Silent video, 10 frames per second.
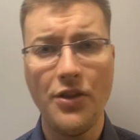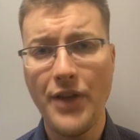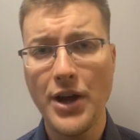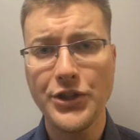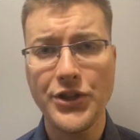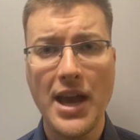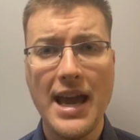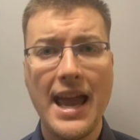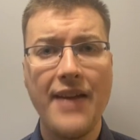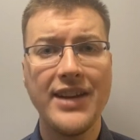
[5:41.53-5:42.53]
Thus,
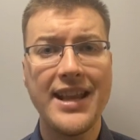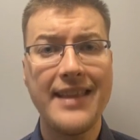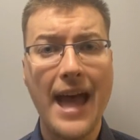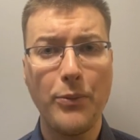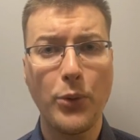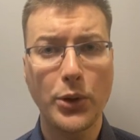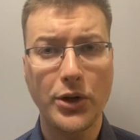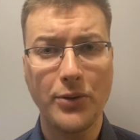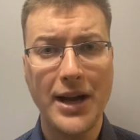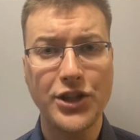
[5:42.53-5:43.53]
even an upward
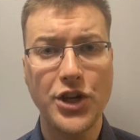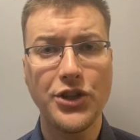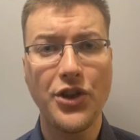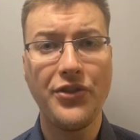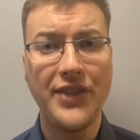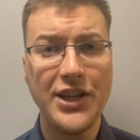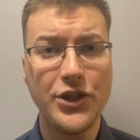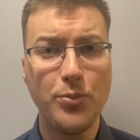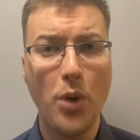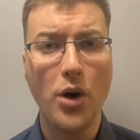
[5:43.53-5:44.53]
correction to
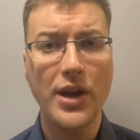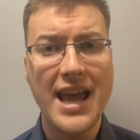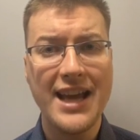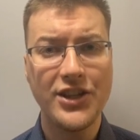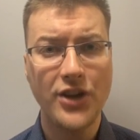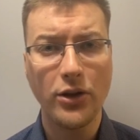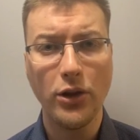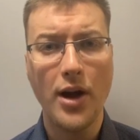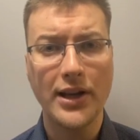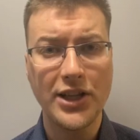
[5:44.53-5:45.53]
this mark is
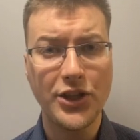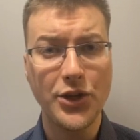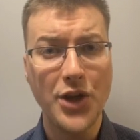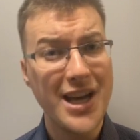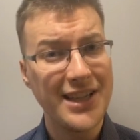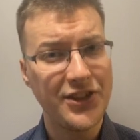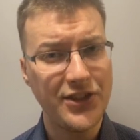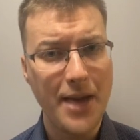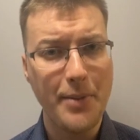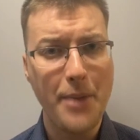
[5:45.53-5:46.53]
unlikely to
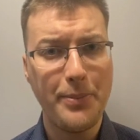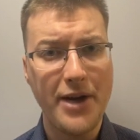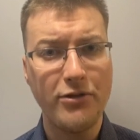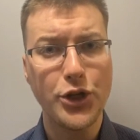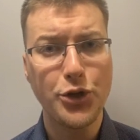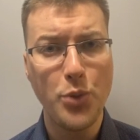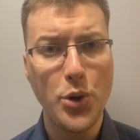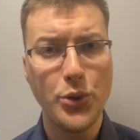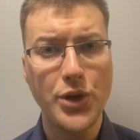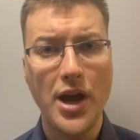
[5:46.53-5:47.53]
stem a bearish
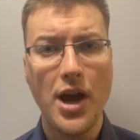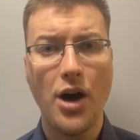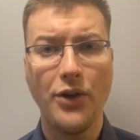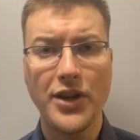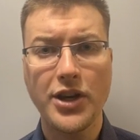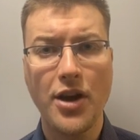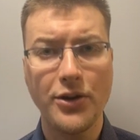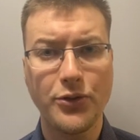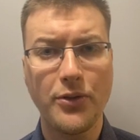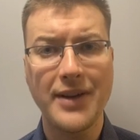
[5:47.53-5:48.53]
mood. On the
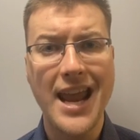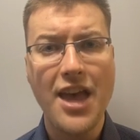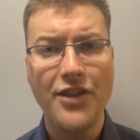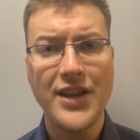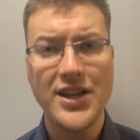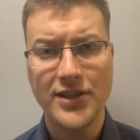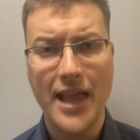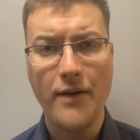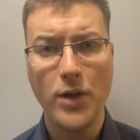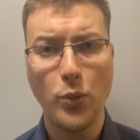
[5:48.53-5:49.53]
contrary, this
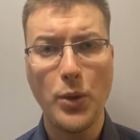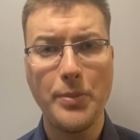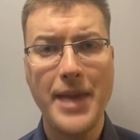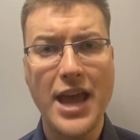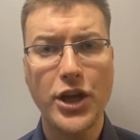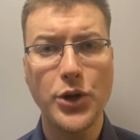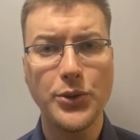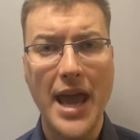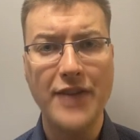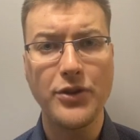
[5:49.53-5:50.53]
level will be a
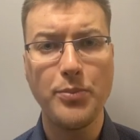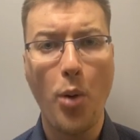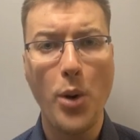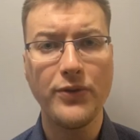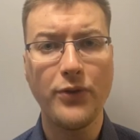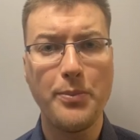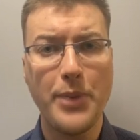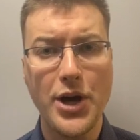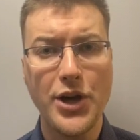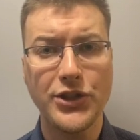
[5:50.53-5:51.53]
good entry point for
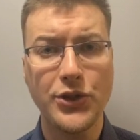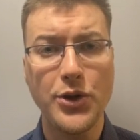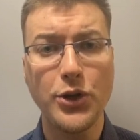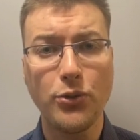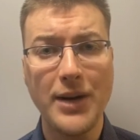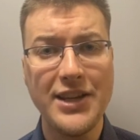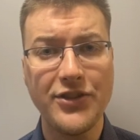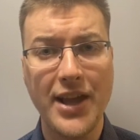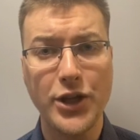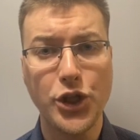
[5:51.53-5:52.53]
bears to increase
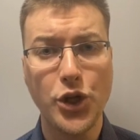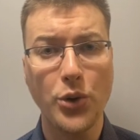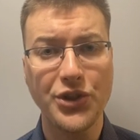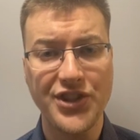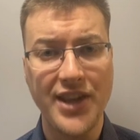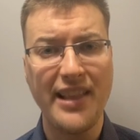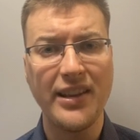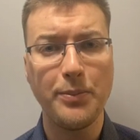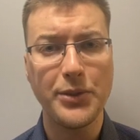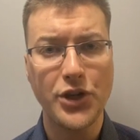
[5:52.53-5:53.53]
their short
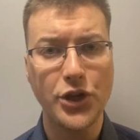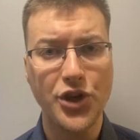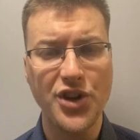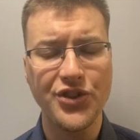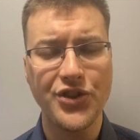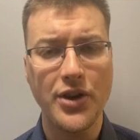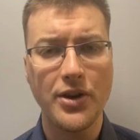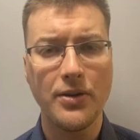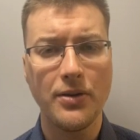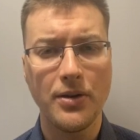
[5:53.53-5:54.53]
selling positions.
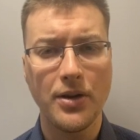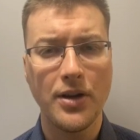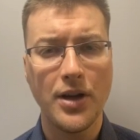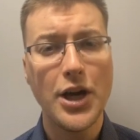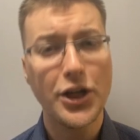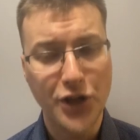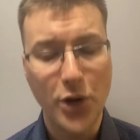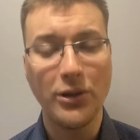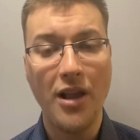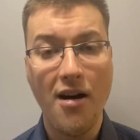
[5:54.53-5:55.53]

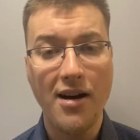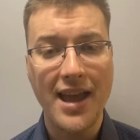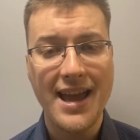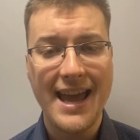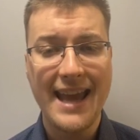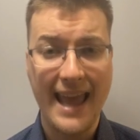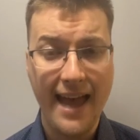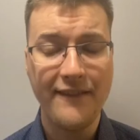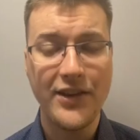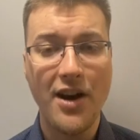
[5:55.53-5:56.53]
Good luck and
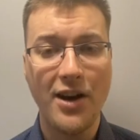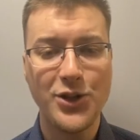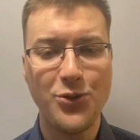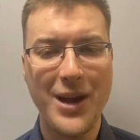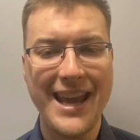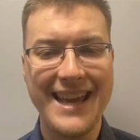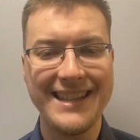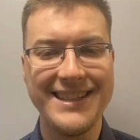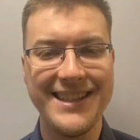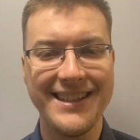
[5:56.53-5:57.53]
have a nice
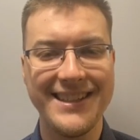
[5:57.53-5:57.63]
weekend.